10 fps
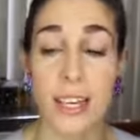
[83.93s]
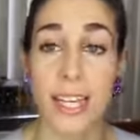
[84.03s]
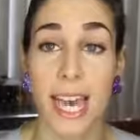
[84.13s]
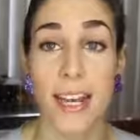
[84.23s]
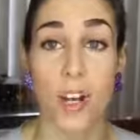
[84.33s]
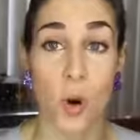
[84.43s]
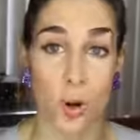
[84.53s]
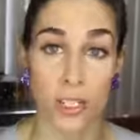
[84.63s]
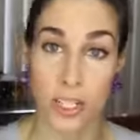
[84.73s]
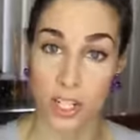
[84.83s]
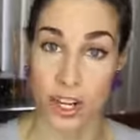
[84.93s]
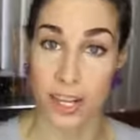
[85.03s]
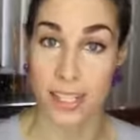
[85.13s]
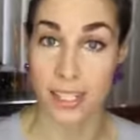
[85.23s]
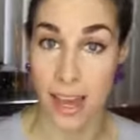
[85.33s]
Again, corset
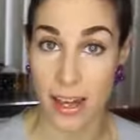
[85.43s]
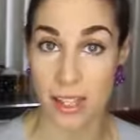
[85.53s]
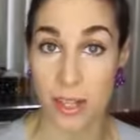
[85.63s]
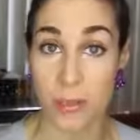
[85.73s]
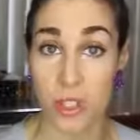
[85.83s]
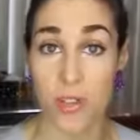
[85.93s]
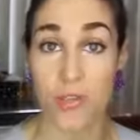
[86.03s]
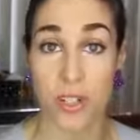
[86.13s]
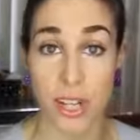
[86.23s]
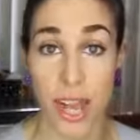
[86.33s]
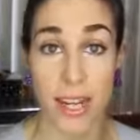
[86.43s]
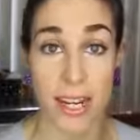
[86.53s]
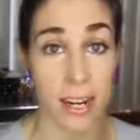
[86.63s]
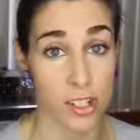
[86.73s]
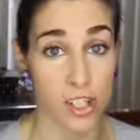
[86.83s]
training is not a substitute for diet
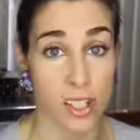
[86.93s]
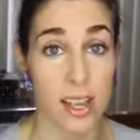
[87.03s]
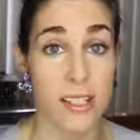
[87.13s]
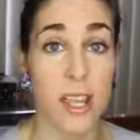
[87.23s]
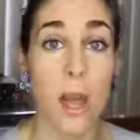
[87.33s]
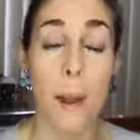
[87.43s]
and exercise,